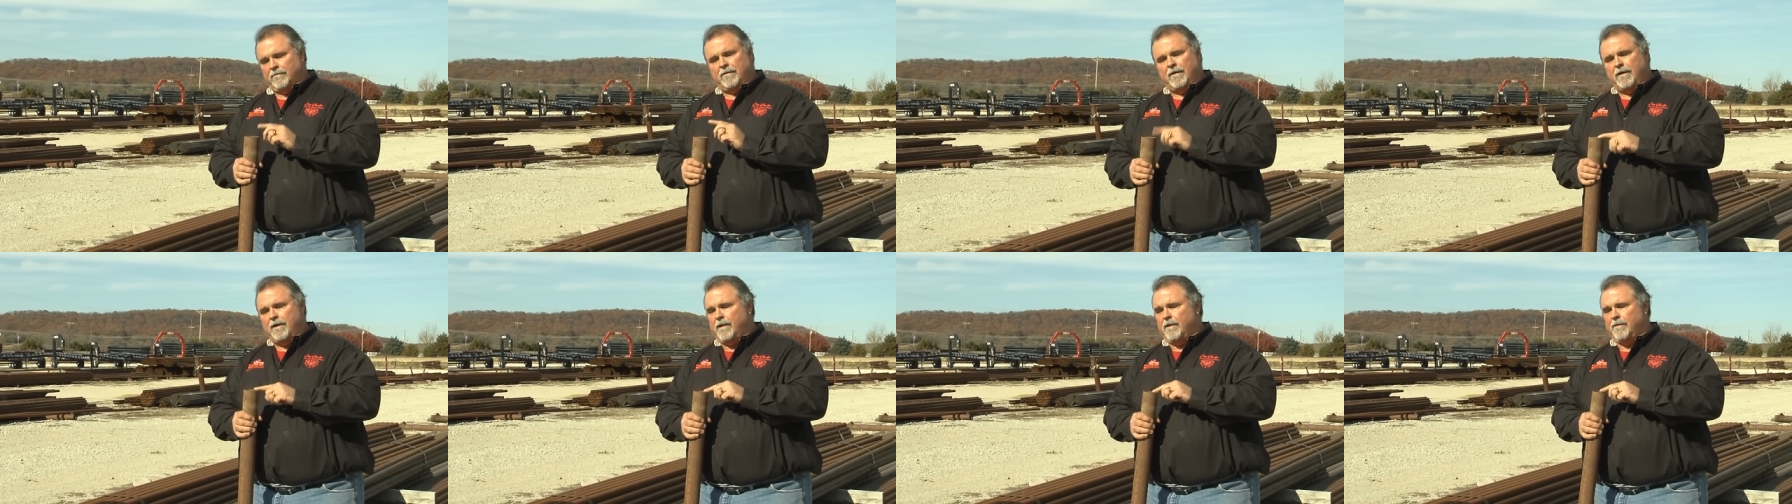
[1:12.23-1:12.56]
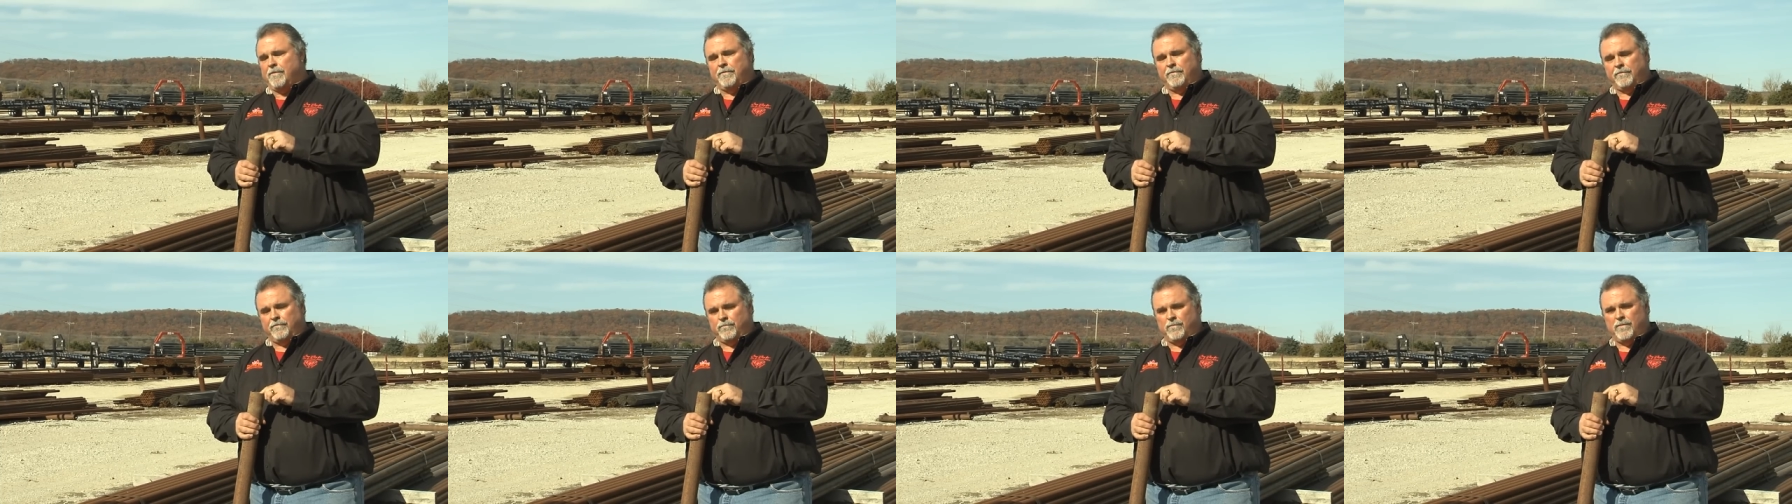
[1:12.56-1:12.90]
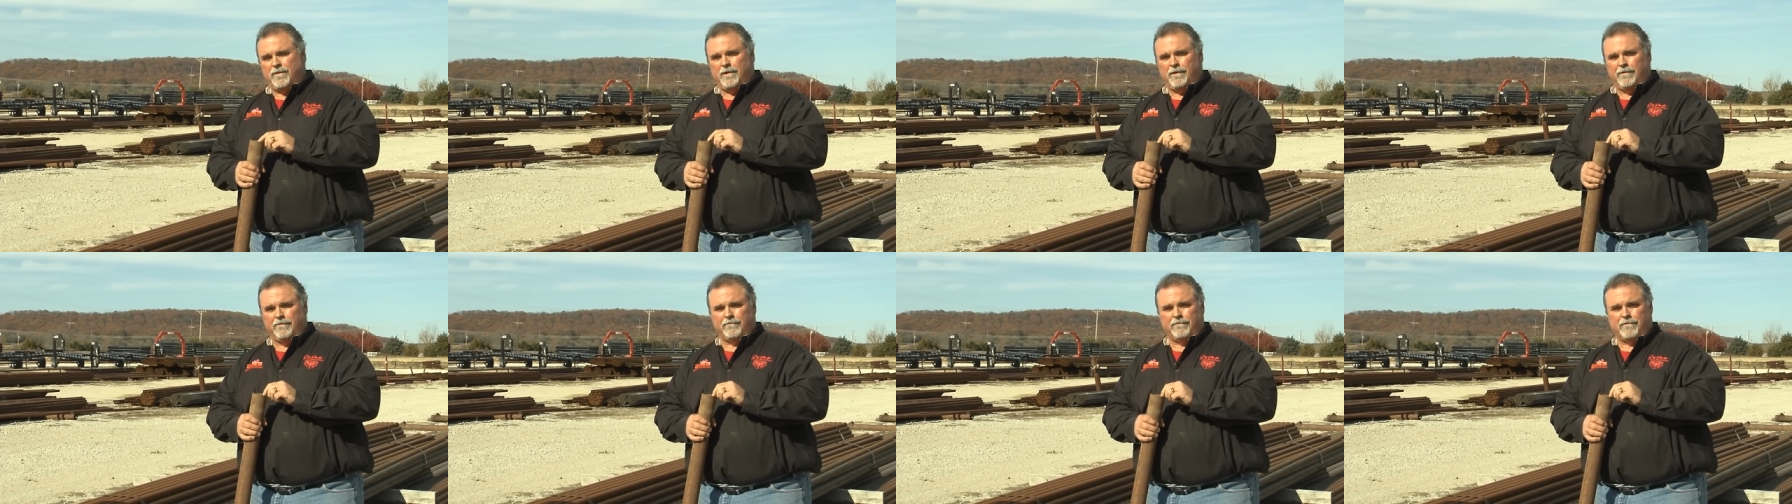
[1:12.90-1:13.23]
or all of those
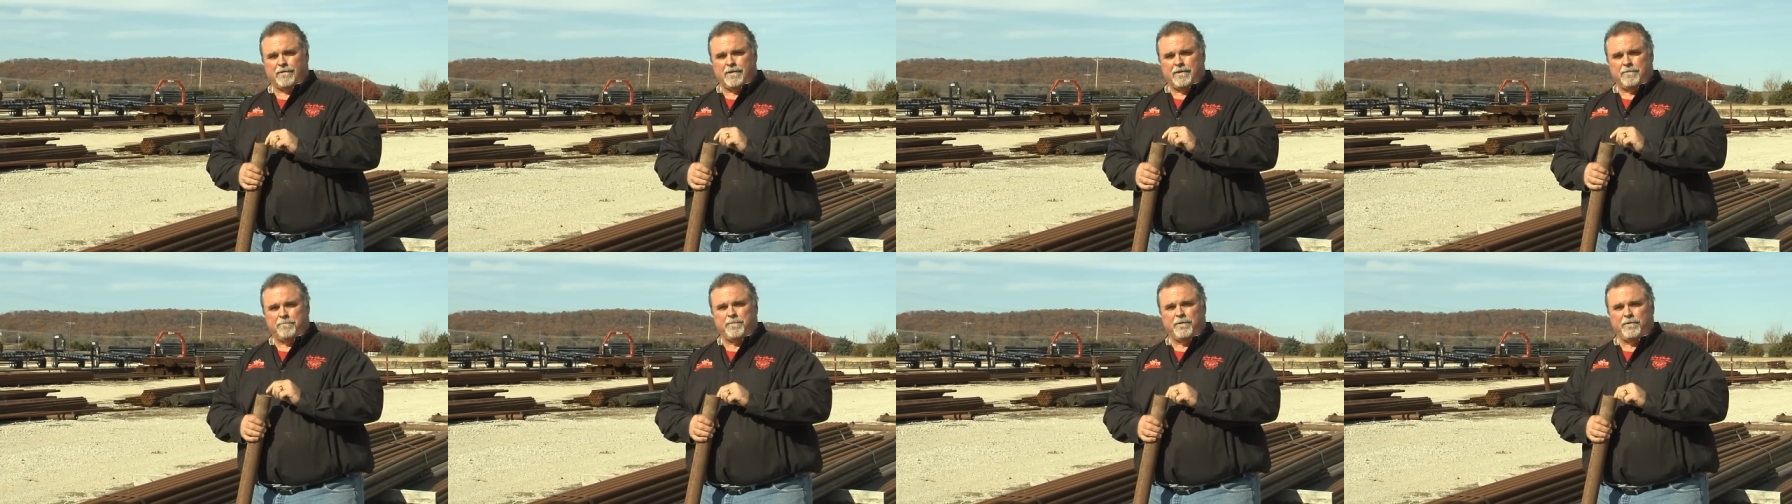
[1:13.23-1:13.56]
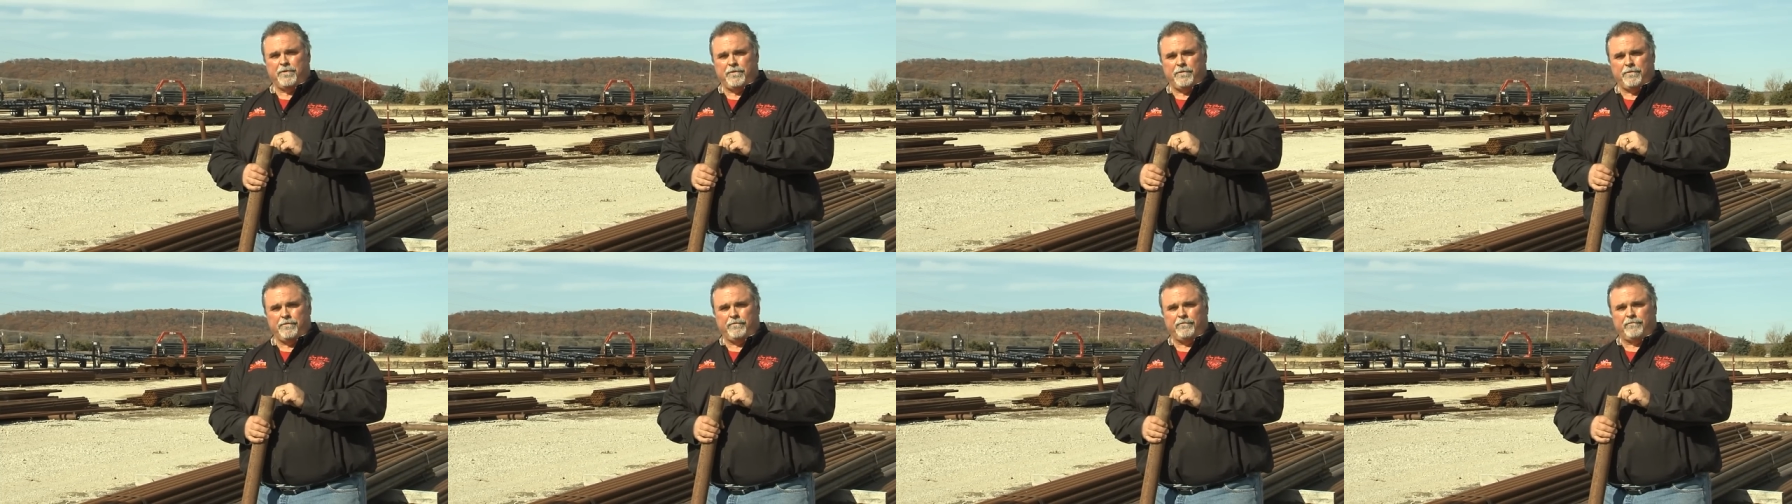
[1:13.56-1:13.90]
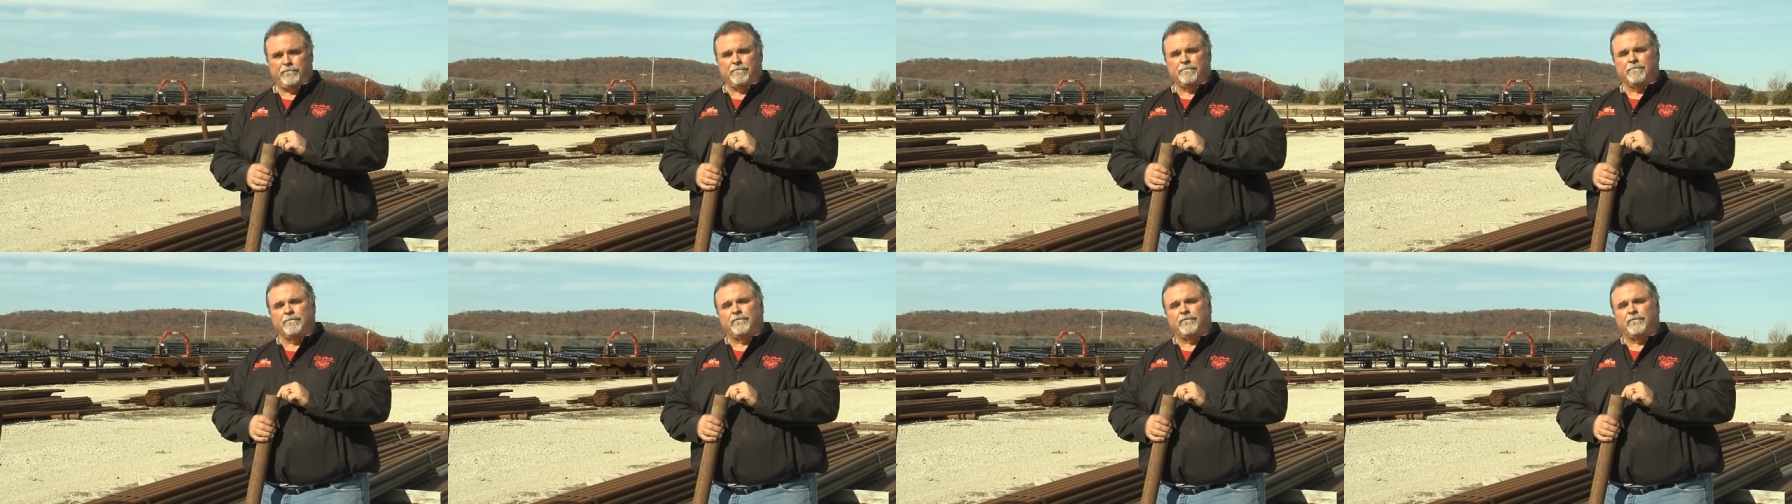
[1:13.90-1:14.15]
wells, are going to produce